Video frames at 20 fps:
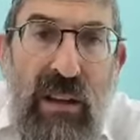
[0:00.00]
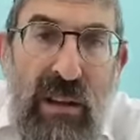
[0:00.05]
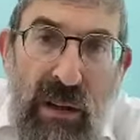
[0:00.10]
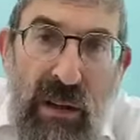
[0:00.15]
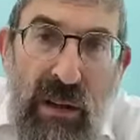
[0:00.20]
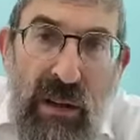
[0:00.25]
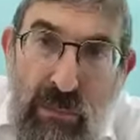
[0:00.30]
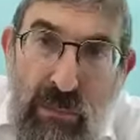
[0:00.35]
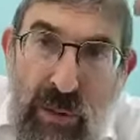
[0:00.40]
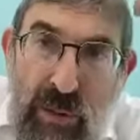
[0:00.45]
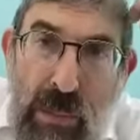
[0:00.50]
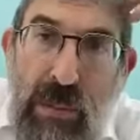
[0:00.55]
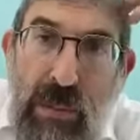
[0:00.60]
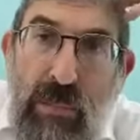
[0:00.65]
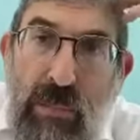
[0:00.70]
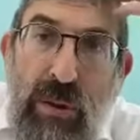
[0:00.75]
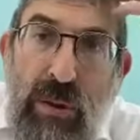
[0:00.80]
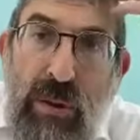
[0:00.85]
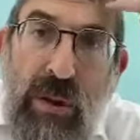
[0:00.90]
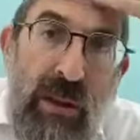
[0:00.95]
So he
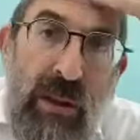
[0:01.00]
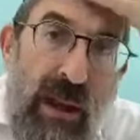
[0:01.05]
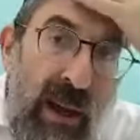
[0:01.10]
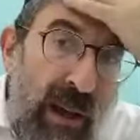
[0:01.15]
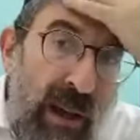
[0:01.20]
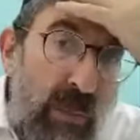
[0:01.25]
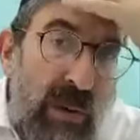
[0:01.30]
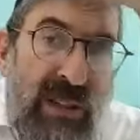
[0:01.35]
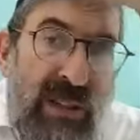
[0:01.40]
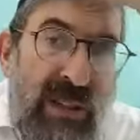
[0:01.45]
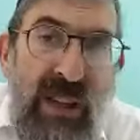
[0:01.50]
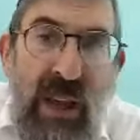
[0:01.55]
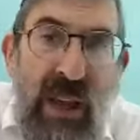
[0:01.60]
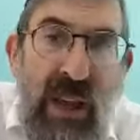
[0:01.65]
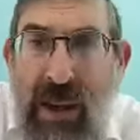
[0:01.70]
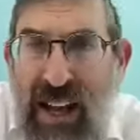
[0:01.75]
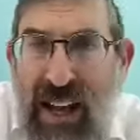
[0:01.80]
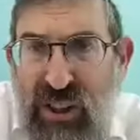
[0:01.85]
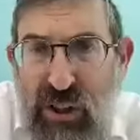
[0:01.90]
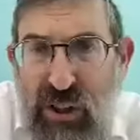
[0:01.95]
held that the
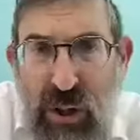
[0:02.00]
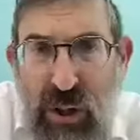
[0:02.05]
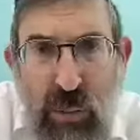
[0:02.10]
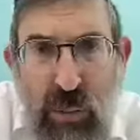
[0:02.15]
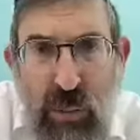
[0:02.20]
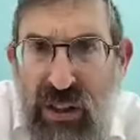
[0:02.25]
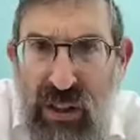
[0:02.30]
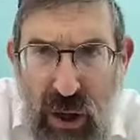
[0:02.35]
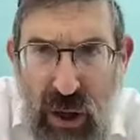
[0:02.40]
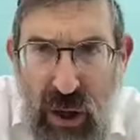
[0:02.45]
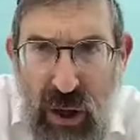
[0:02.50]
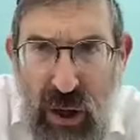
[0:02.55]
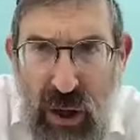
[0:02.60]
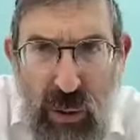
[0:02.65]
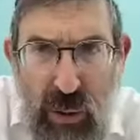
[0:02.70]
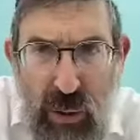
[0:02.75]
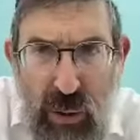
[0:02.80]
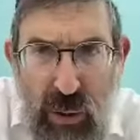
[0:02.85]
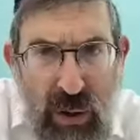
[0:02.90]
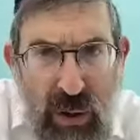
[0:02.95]
ribbon between the head
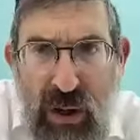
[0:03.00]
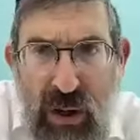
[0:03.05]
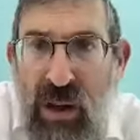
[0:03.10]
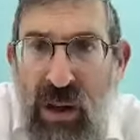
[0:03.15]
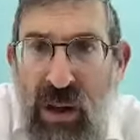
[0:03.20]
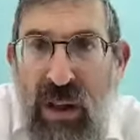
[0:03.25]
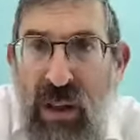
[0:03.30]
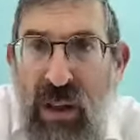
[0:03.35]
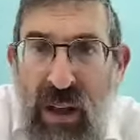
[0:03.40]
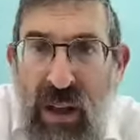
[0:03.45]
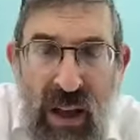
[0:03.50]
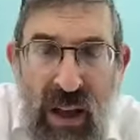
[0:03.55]
was a masli, was